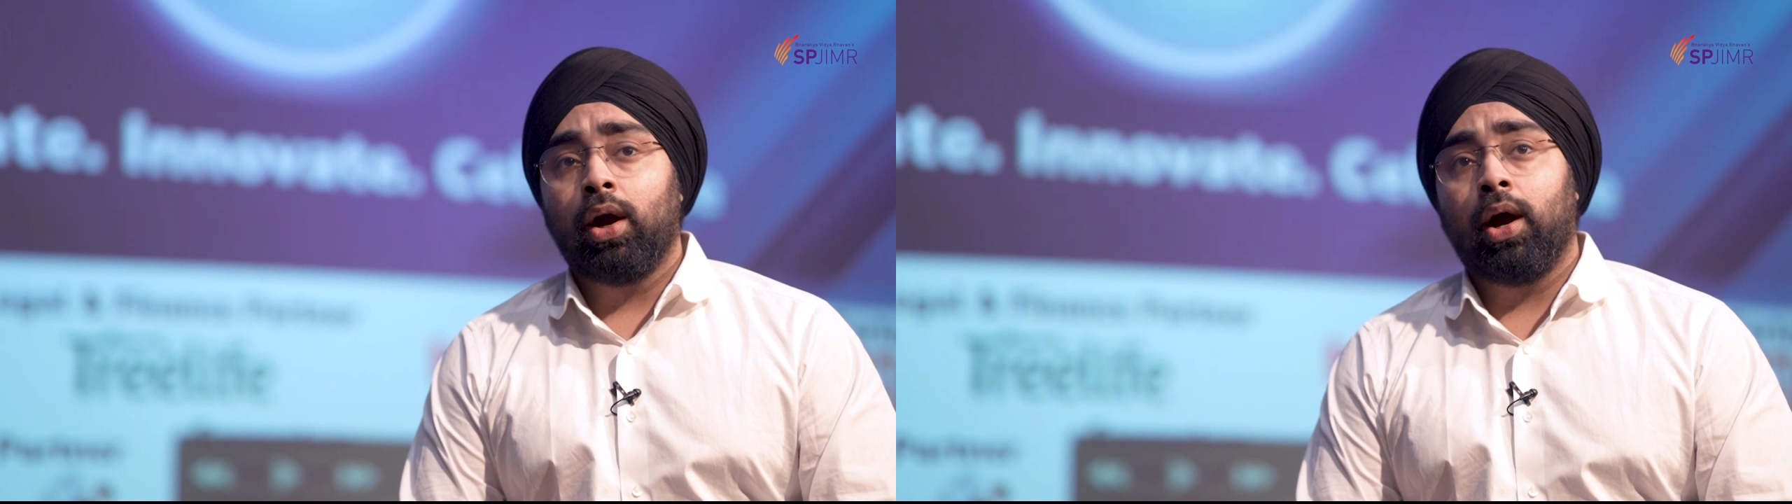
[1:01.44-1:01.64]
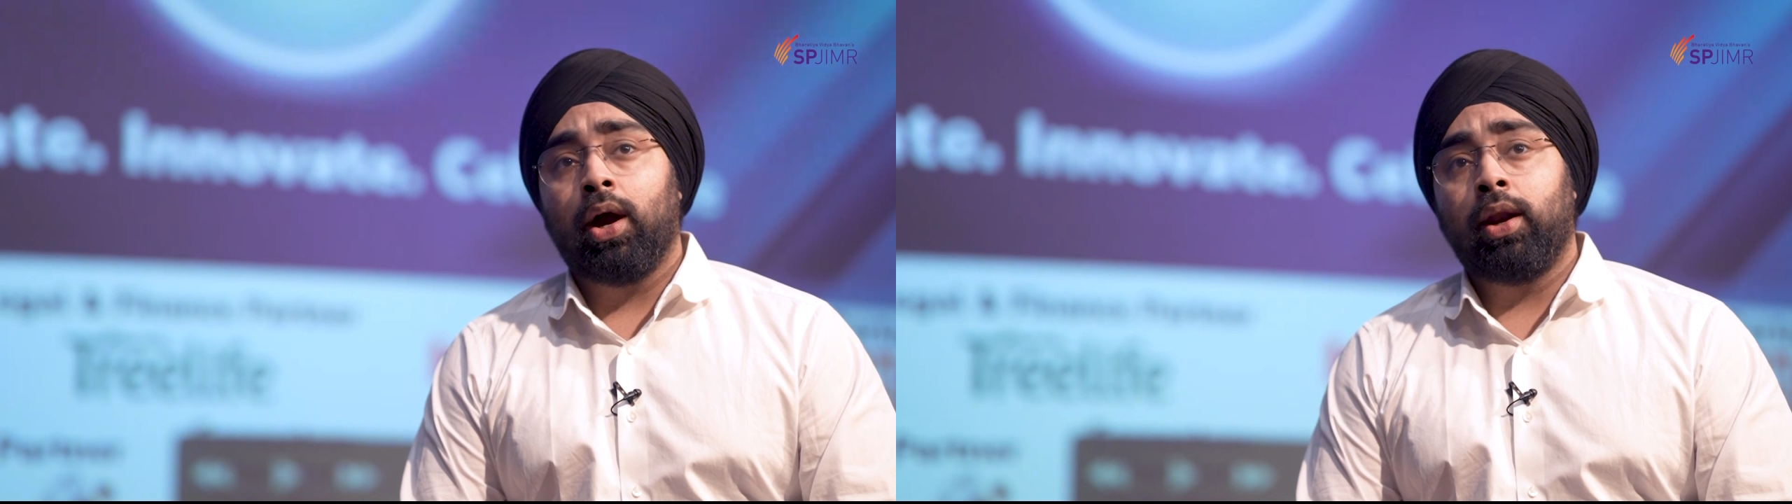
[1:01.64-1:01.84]

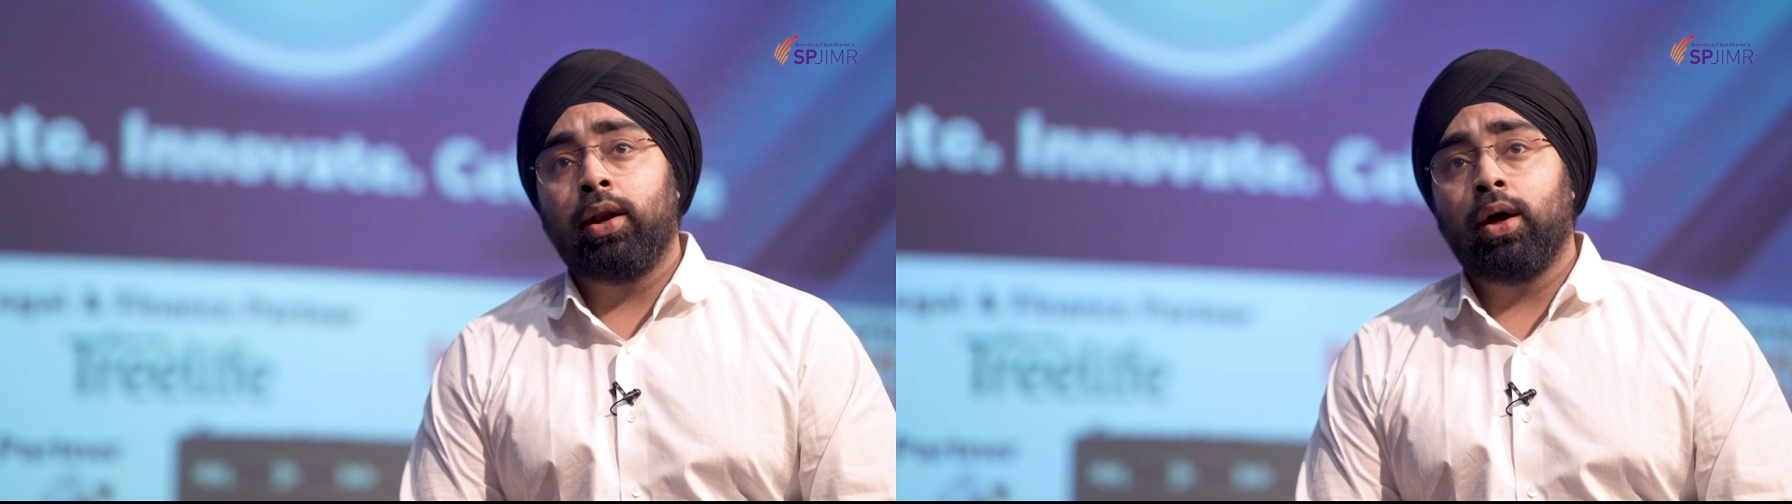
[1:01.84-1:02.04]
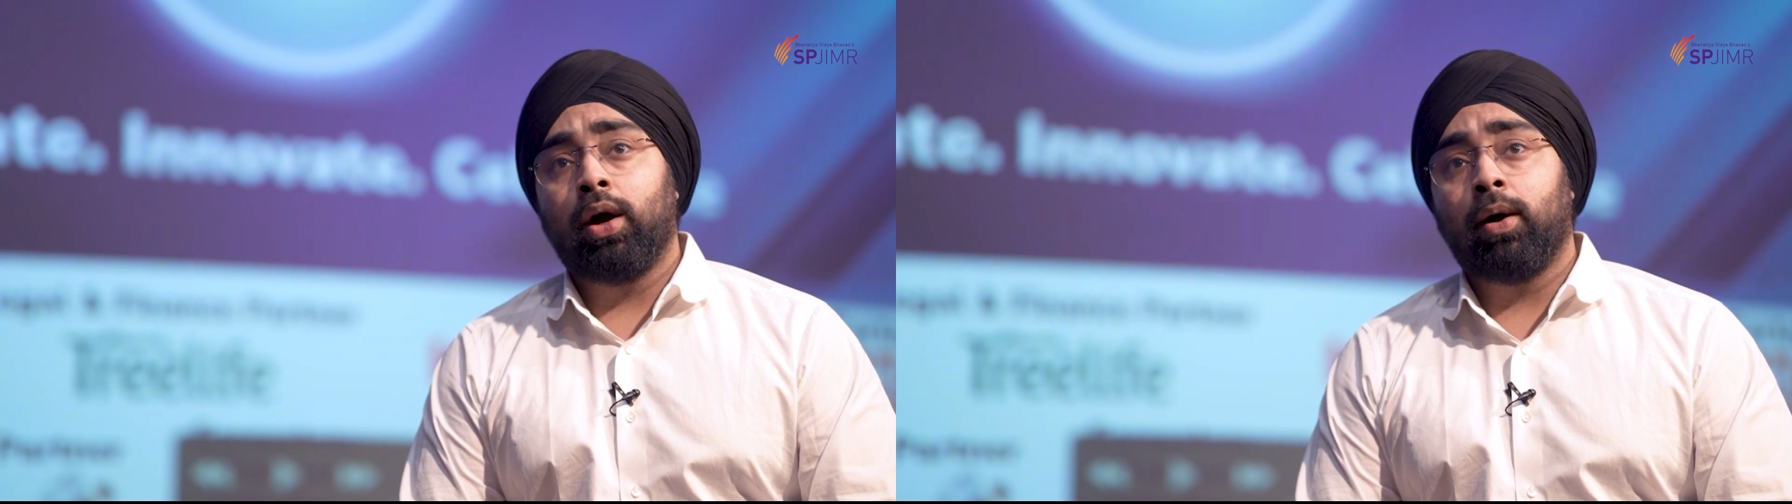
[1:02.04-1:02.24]

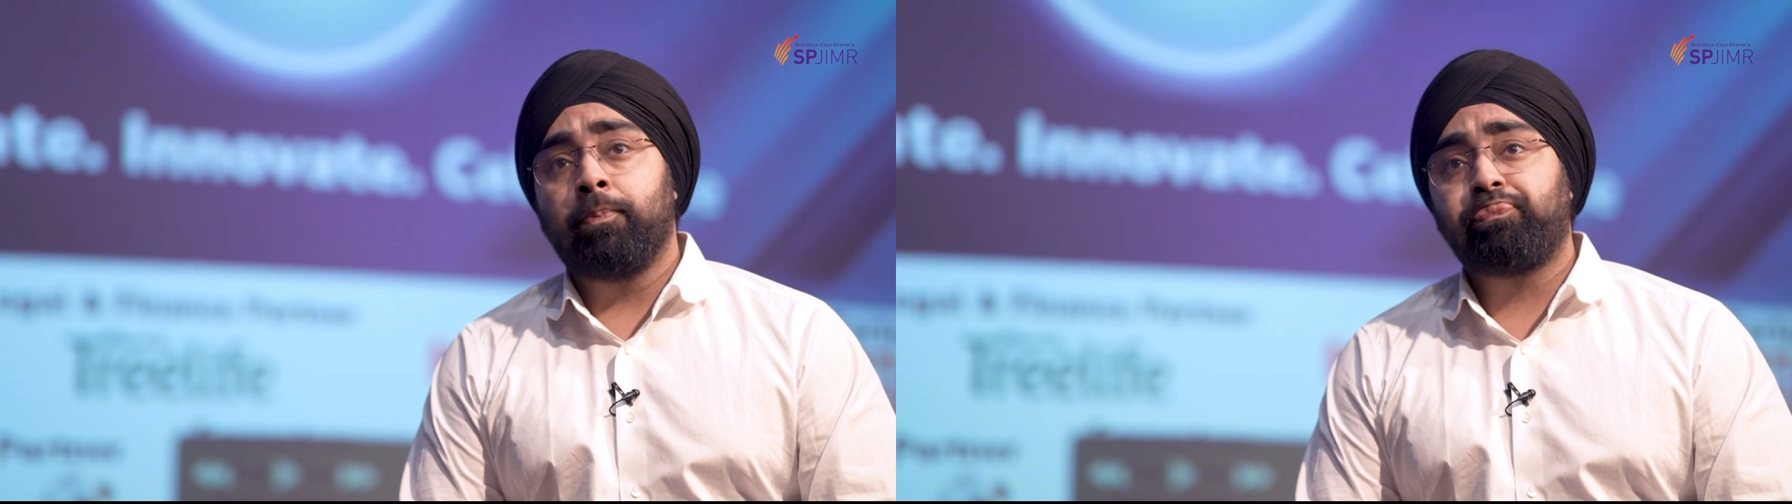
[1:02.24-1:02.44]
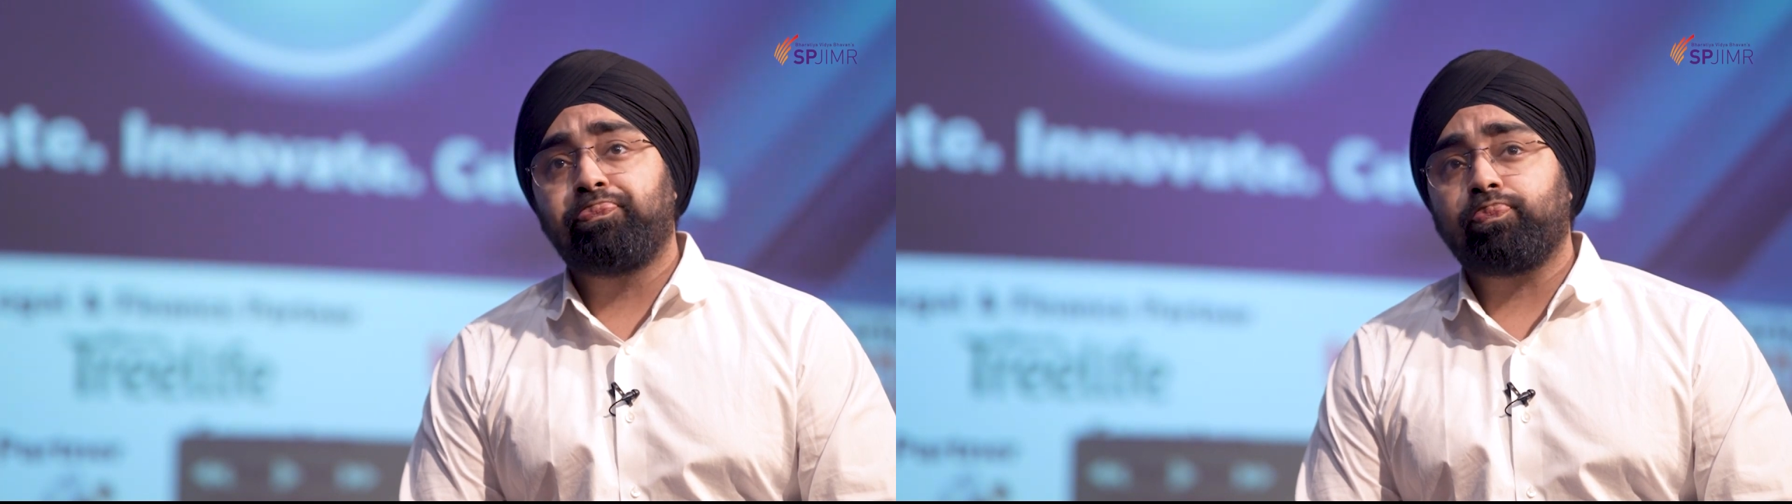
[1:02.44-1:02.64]
and uh,
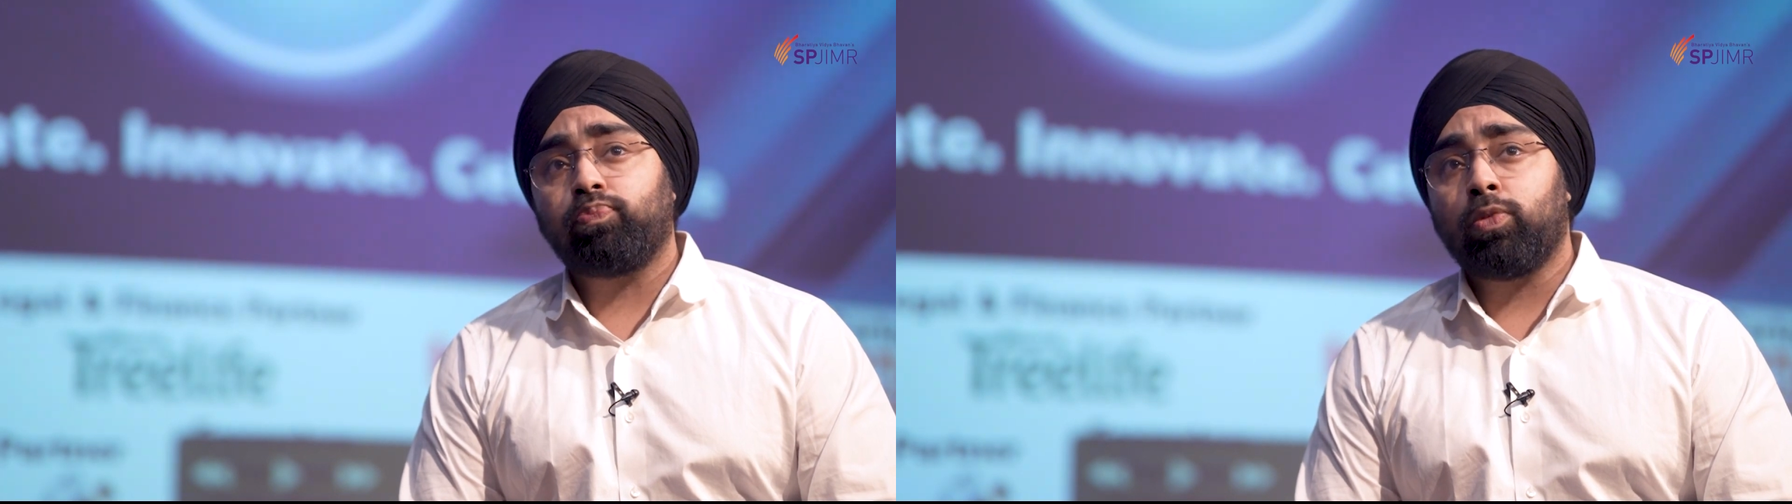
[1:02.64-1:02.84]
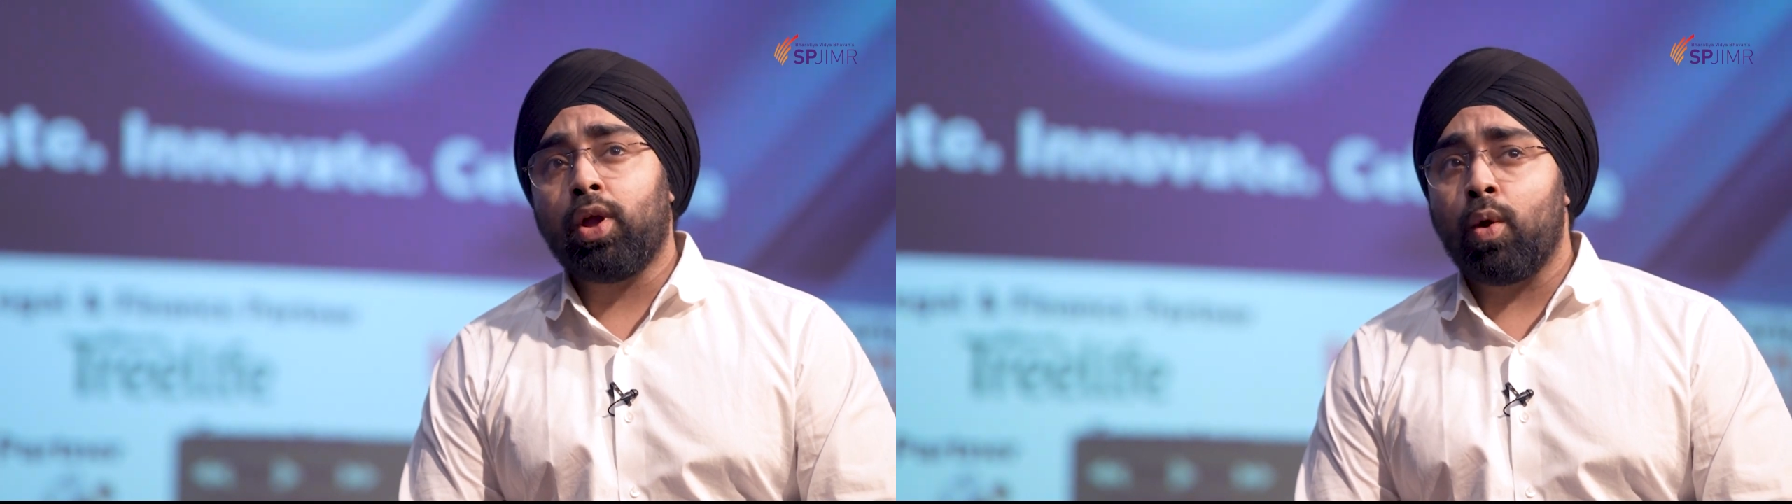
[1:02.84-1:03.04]

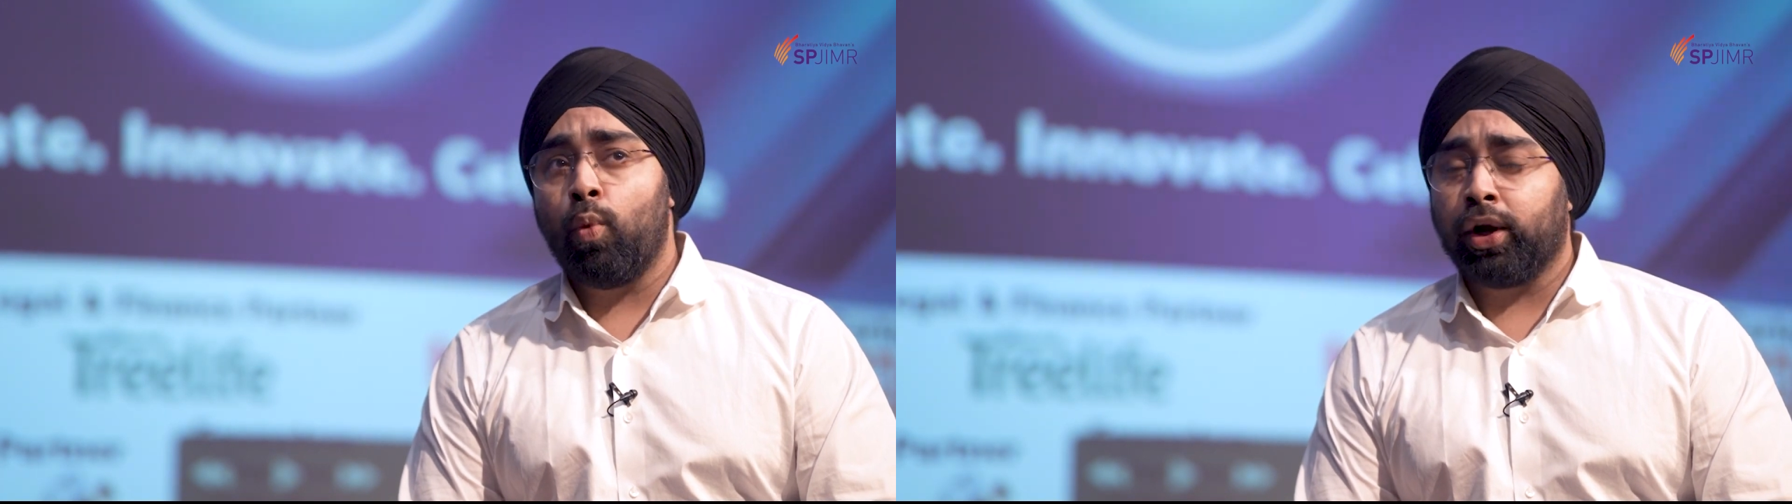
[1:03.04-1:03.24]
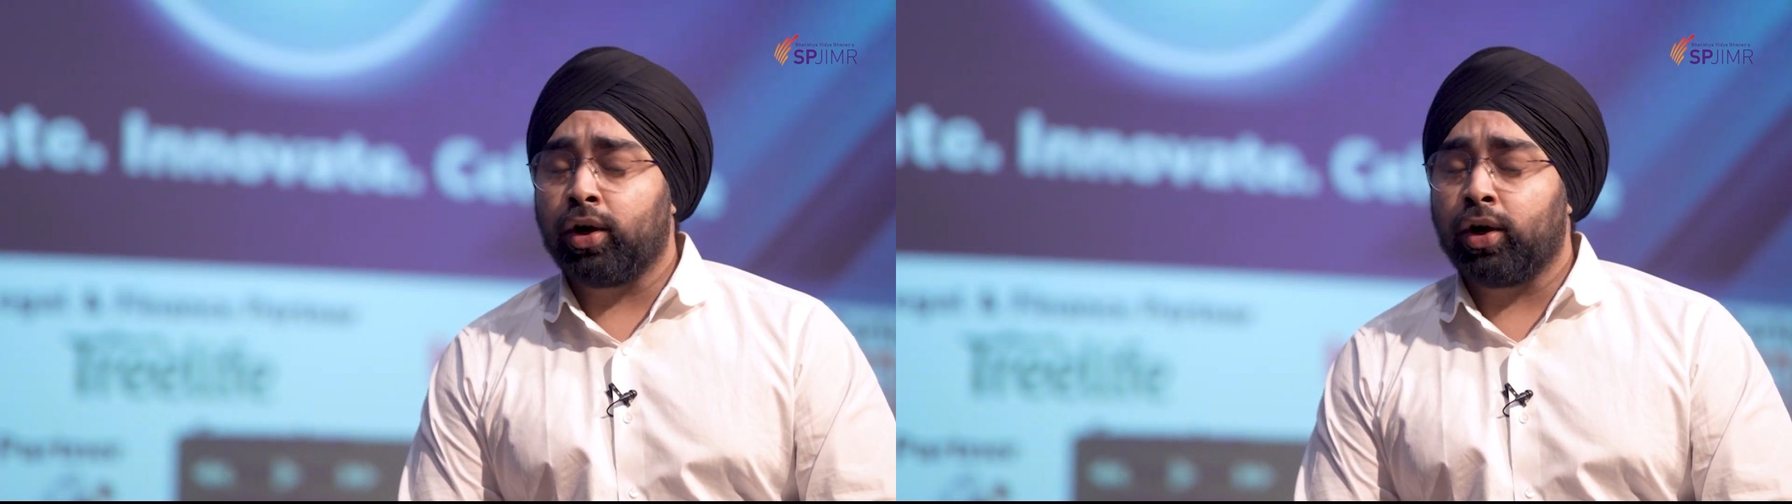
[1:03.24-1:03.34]
what